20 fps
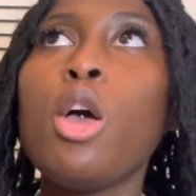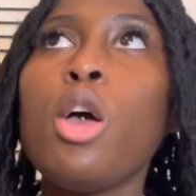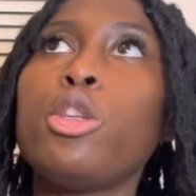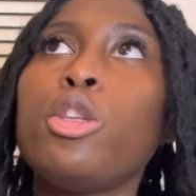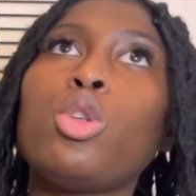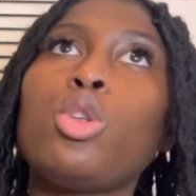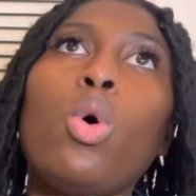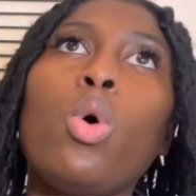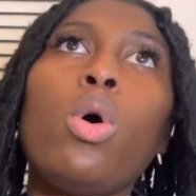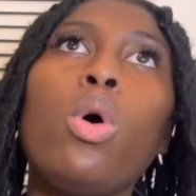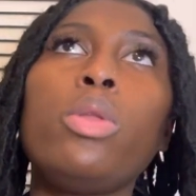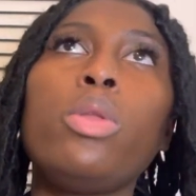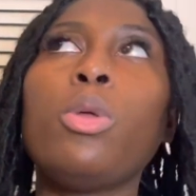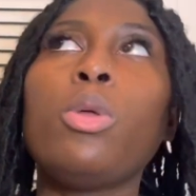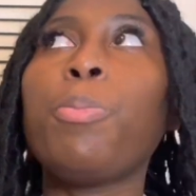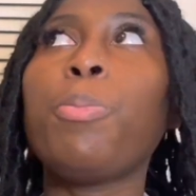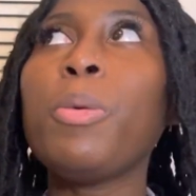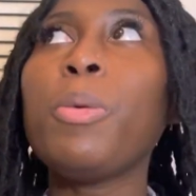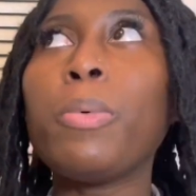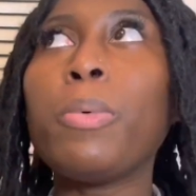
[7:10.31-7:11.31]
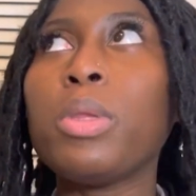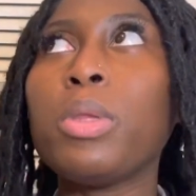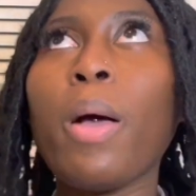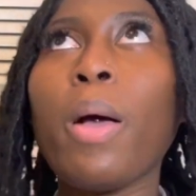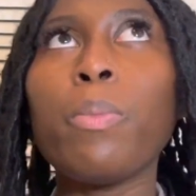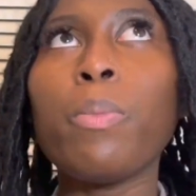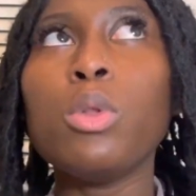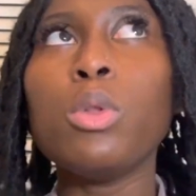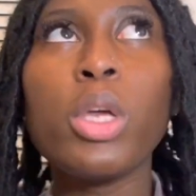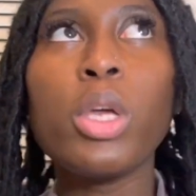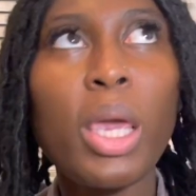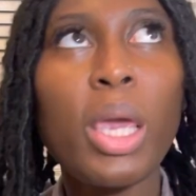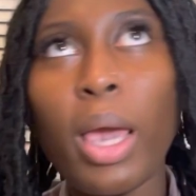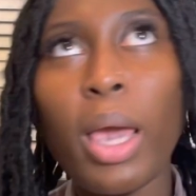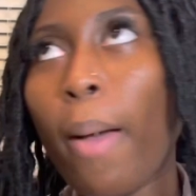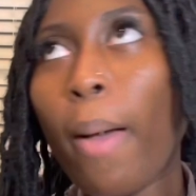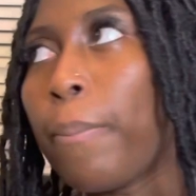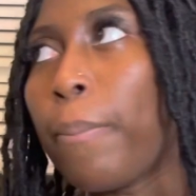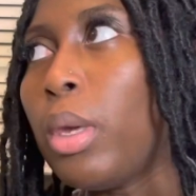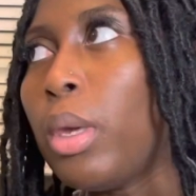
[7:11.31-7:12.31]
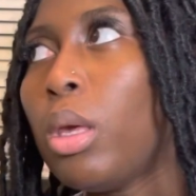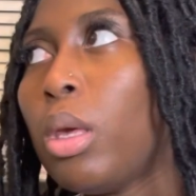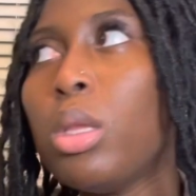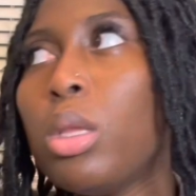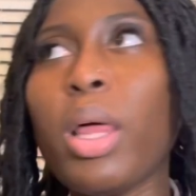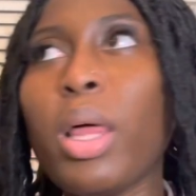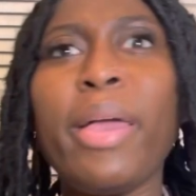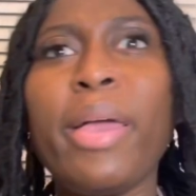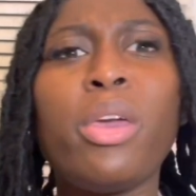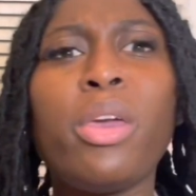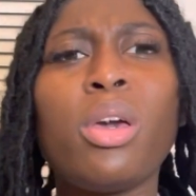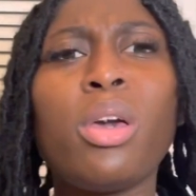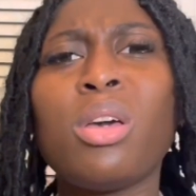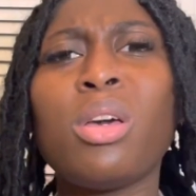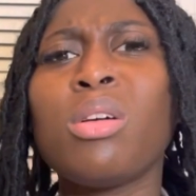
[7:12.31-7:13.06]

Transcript: So the people them looking at me like,